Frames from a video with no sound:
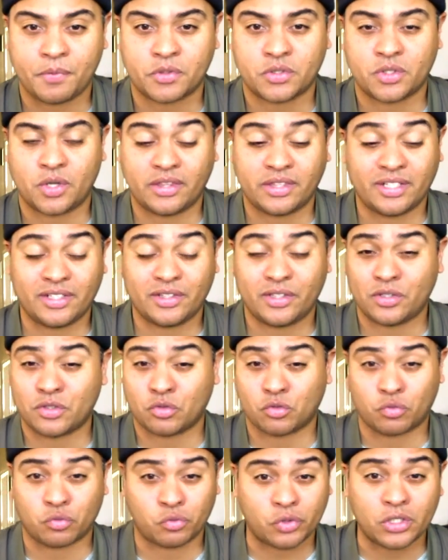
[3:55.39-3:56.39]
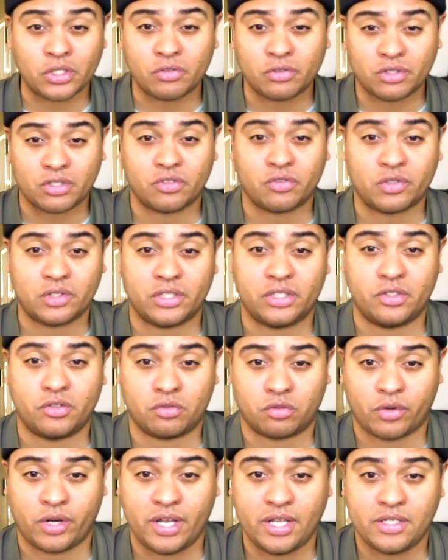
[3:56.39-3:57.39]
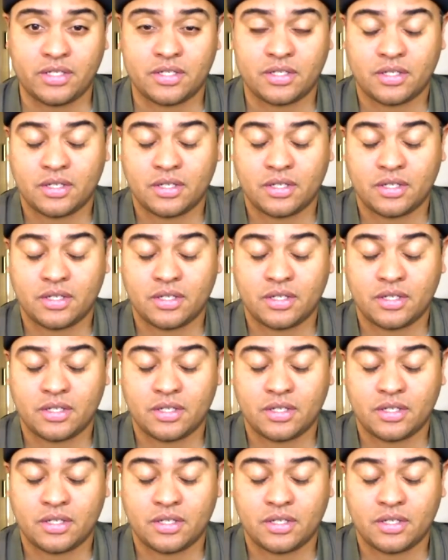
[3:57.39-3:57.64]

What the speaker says: So I think these are really great